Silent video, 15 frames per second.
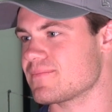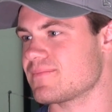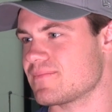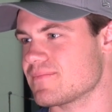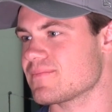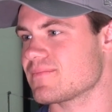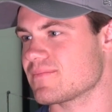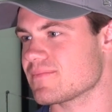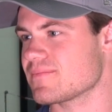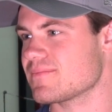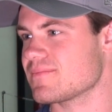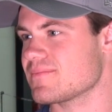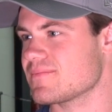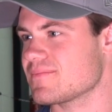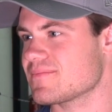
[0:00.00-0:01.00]
So you will skate a
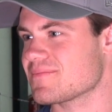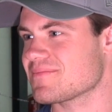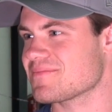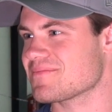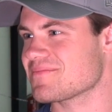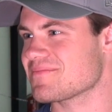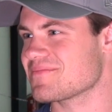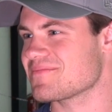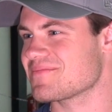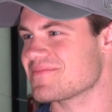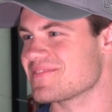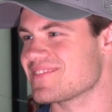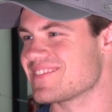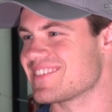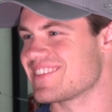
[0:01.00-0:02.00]
little bit faster than the,
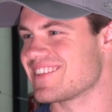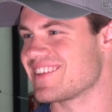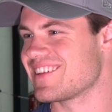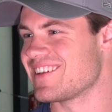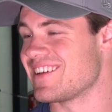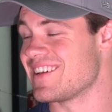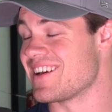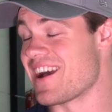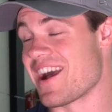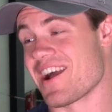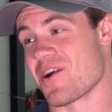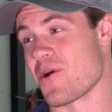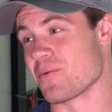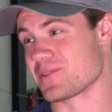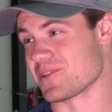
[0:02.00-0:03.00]
the other one.
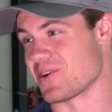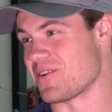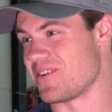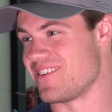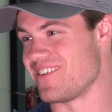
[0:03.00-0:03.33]
I hope so.